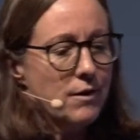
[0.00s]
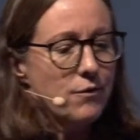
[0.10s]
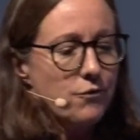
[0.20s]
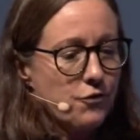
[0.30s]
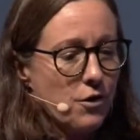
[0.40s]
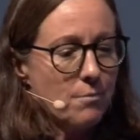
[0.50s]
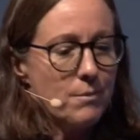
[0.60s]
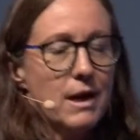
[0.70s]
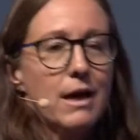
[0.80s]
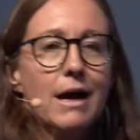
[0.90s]
from
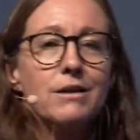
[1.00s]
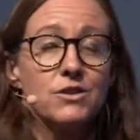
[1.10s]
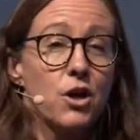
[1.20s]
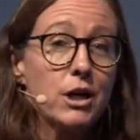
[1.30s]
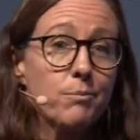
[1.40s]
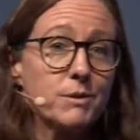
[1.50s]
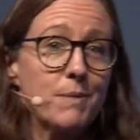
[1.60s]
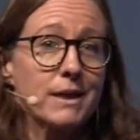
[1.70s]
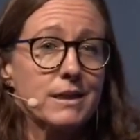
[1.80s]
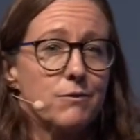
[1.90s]
Scania
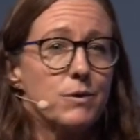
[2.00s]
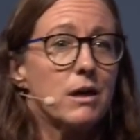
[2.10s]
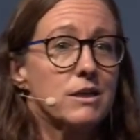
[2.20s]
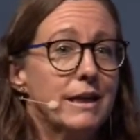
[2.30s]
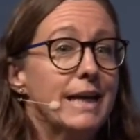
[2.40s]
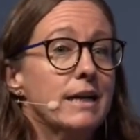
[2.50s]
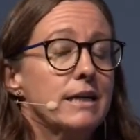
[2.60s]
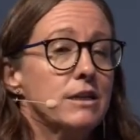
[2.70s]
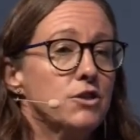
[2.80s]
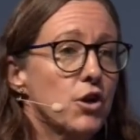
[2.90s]
perspective, we are clearly
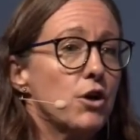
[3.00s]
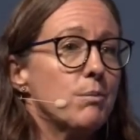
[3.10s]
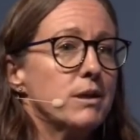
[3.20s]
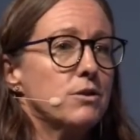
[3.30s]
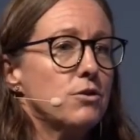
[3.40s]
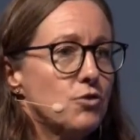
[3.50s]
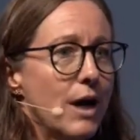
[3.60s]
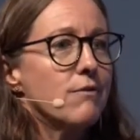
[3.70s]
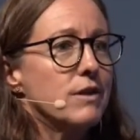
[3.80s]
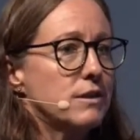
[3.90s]
determined to
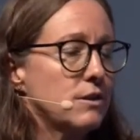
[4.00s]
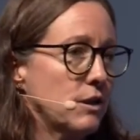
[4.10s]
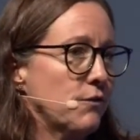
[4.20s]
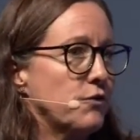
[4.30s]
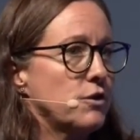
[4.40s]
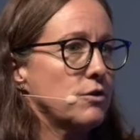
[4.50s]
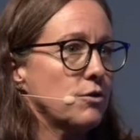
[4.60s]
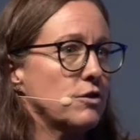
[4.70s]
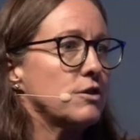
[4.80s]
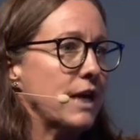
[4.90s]
drive this shift to a
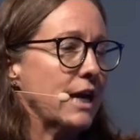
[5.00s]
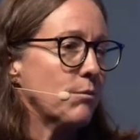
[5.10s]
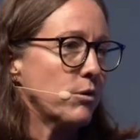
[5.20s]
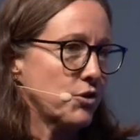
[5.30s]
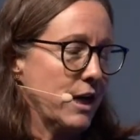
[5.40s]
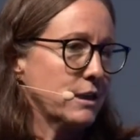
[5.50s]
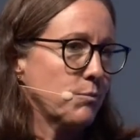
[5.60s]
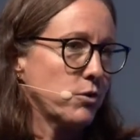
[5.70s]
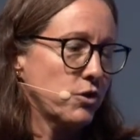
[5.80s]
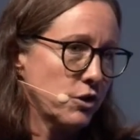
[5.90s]
sustainable
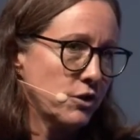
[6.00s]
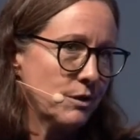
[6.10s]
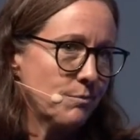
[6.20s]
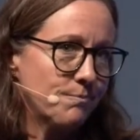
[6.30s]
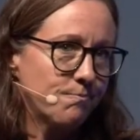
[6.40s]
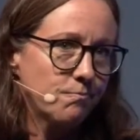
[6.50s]
transport system.